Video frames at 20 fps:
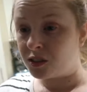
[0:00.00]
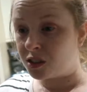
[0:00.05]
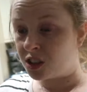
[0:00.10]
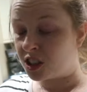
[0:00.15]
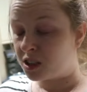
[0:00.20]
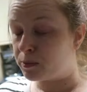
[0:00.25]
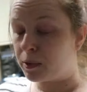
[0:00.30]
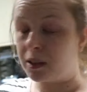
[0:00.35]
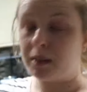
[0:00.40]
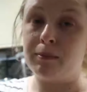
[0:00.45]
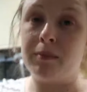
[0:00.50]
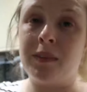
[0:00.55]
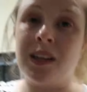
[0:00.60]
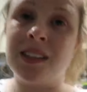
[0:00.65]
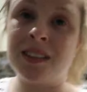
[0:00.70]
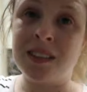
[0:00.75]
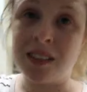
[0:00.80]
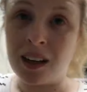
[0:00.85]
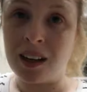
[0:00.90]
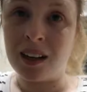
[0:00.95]
just spent my
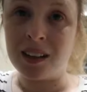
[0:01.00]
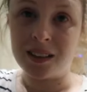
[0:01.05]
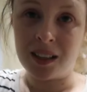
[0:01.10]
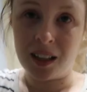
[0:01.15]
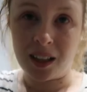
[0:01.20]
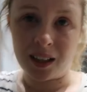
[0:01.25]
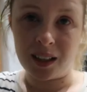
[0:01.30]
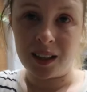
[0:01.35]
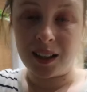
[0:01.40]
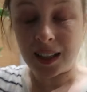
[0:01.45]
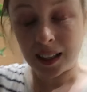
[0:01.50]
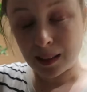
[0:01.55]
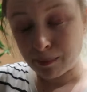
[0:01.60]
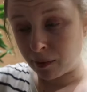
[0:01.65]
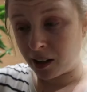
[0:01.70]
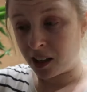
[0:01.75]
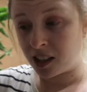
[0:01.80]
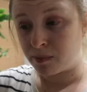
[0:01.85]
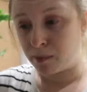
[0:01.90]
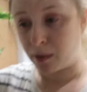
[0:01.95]
entire day in
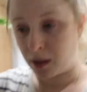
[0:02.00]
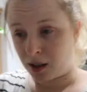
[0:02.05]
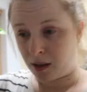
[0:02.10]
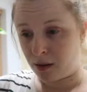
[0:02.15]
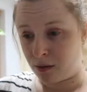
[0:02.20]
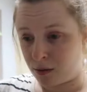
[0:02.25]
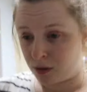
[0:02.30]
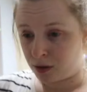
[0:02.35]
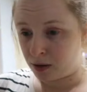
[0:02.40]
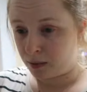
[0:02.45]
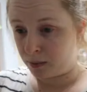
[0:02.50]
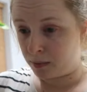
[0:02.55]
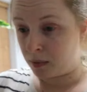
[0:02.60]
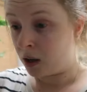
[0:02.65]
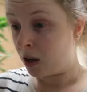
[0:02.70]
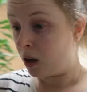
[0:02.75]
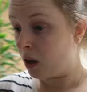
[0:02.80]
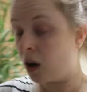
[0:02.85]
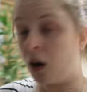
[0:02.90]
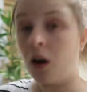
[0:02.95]
my spare room
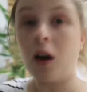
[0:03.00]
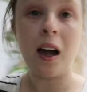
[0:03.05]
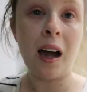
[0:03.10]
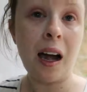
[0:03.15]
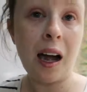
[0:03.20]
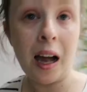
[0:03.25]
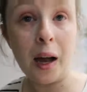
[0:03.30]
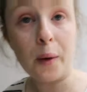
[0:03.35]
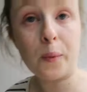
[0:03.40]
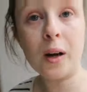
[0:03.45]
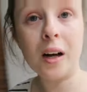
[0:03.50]
at